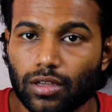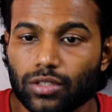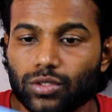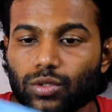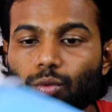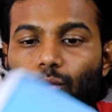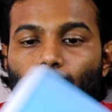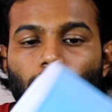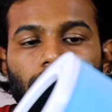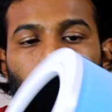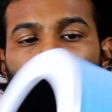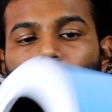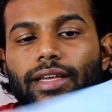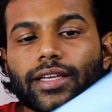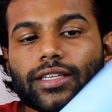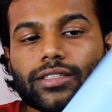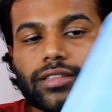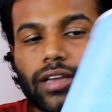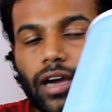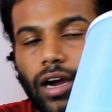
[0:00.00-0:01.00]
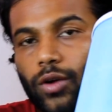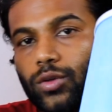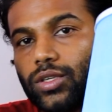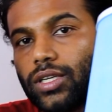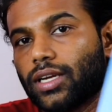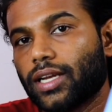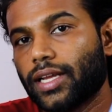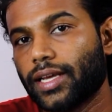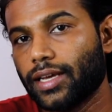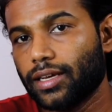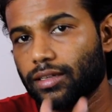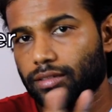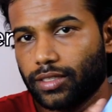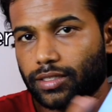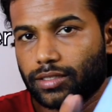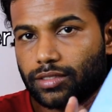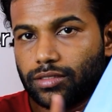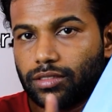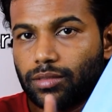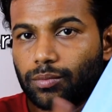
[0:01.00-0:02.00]
So one is the outer layer,
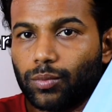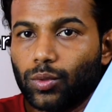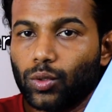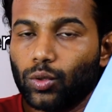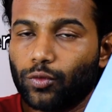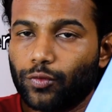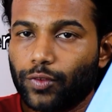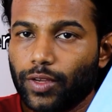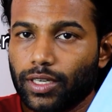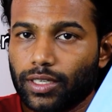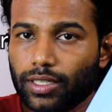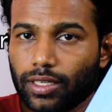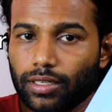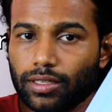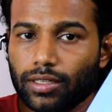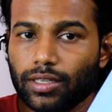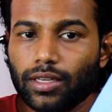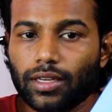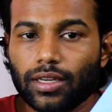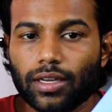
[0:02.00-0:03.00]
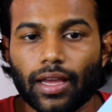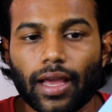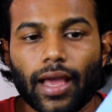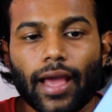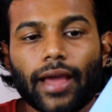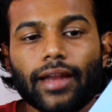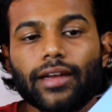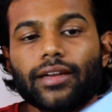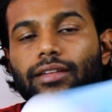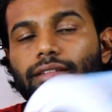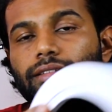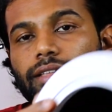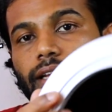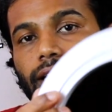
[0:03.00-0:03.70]
that is the blue filter, and